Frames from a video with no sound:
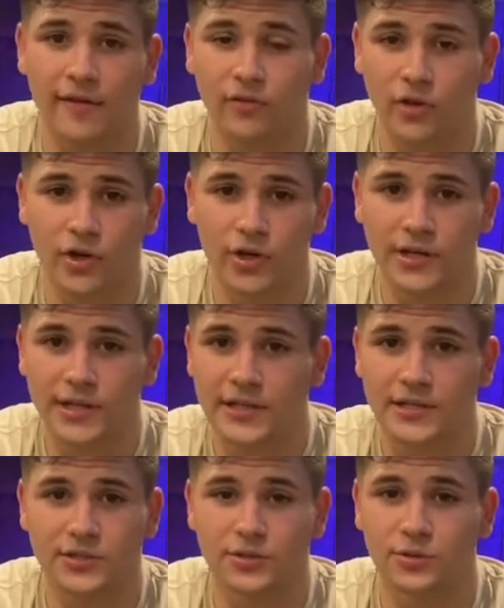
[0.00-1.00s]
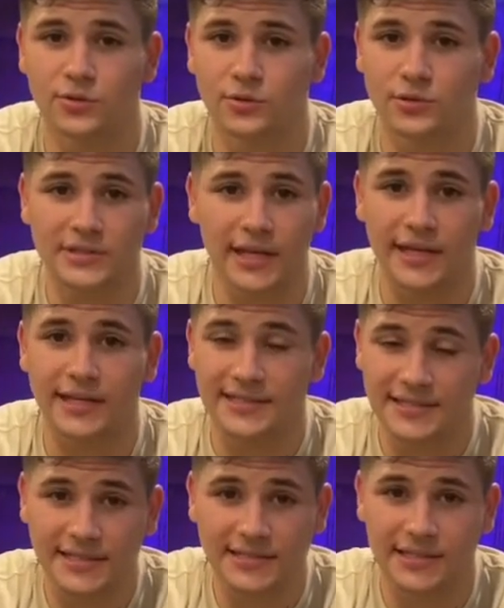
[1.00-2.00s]
learned is to stay
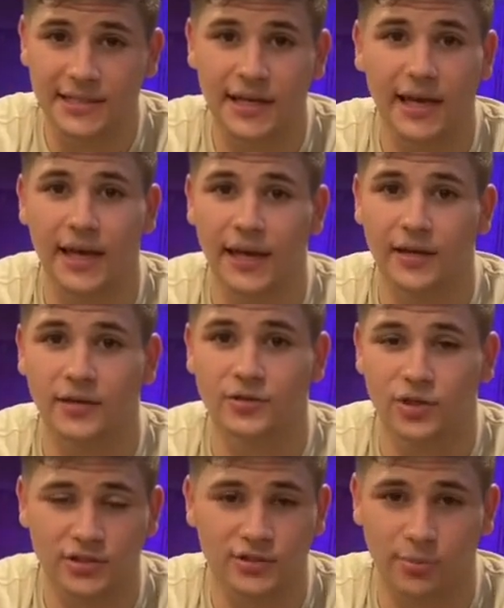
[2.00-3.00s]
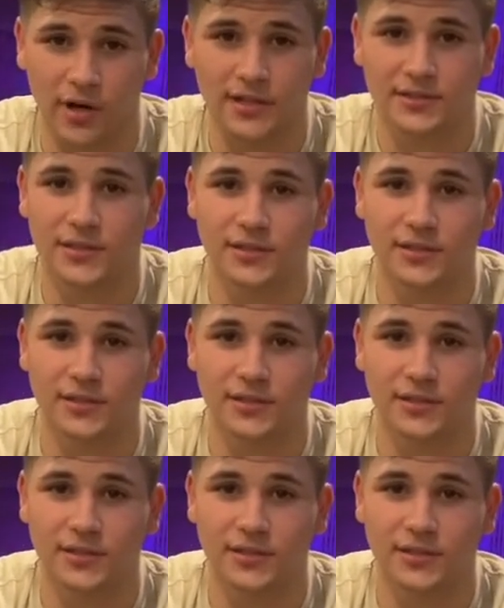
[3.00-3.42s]
consistent and trust the process.